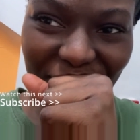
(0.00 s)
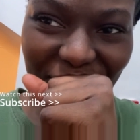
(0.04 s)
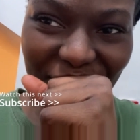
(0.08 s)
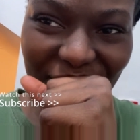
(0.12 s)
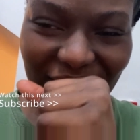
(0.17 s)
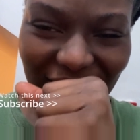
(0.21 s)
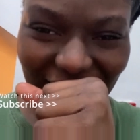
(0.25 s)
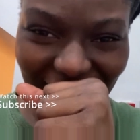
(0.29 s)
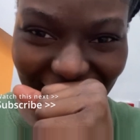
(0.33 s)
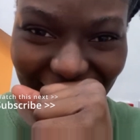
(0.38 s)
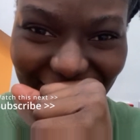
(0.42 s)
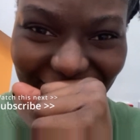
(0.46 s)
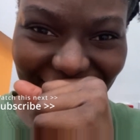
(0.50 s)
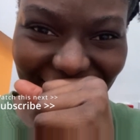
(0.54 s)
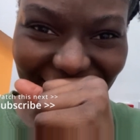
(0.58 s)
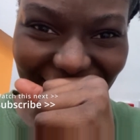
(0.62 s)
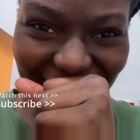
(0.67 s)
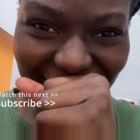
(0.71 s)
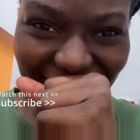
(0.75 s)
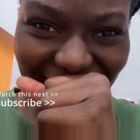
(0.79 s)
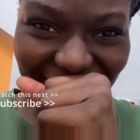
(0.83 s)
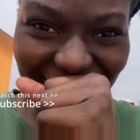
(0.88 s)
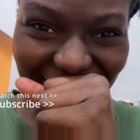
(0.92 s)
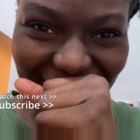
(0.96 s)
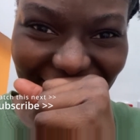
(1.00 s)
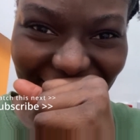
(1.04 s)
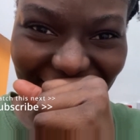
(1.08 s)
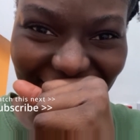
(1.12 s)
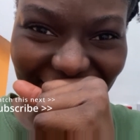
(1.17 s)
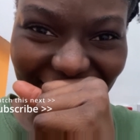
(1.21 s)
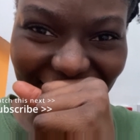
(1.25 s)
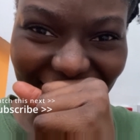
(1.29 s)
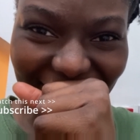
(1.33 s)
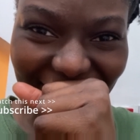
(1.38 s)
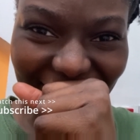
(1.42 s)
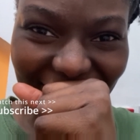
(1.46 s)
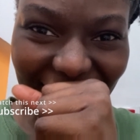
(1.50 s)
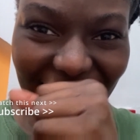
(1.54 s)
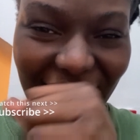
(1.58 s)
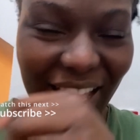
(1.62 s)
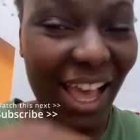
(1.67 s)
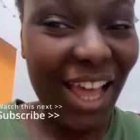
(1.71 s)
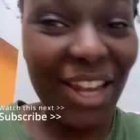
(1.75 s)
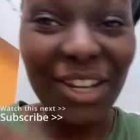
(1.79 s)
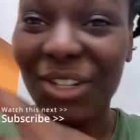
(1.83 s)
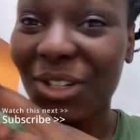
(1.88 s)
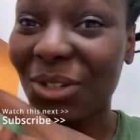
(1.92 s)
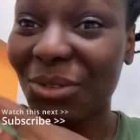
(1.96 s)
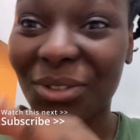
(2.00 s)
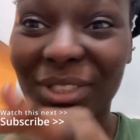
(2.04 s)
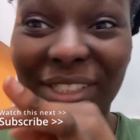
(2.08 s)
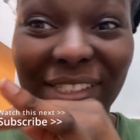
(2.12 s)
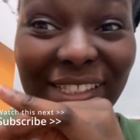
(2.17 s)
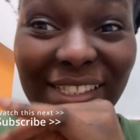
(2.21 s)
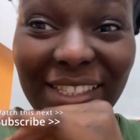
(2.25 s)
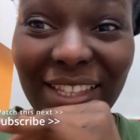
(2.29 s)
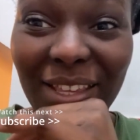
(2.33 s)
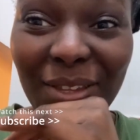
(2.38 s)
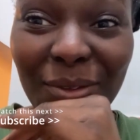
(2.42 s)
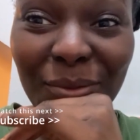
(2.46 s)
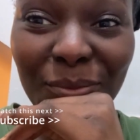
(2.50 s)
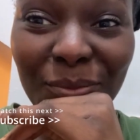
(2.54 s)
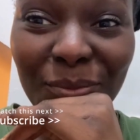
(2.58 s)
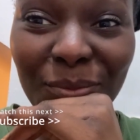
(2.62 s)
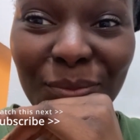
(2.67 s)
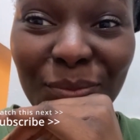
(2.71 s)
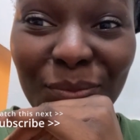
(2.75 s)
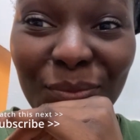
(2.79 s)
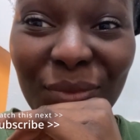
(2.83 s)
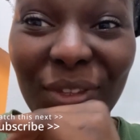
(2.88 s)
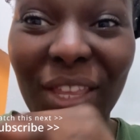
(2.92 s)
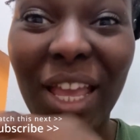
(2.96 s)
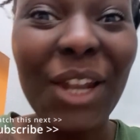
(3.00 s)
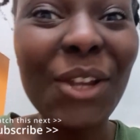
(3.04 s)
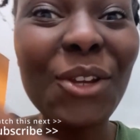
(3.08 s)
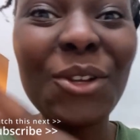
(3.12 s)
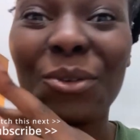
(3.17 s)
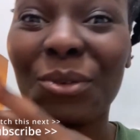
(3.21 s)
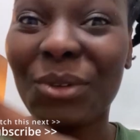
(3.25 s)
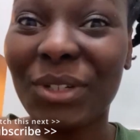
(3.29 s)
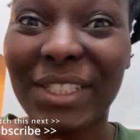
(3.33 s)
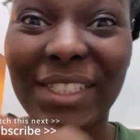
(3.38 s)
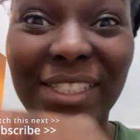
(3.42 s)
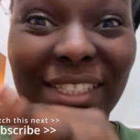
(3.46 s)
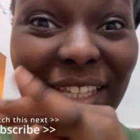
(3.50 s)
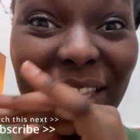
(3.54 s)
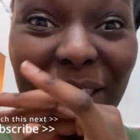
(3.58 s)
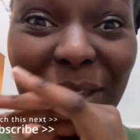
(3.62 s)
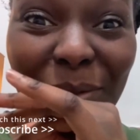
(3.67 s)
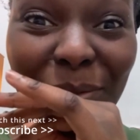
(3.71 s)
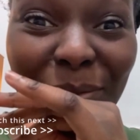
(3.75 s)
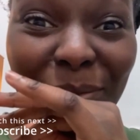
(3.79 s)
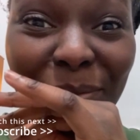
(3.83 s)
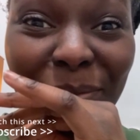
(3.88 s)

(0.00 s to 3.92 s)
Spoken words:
Guys, I don't know what to say. I don't know what to say.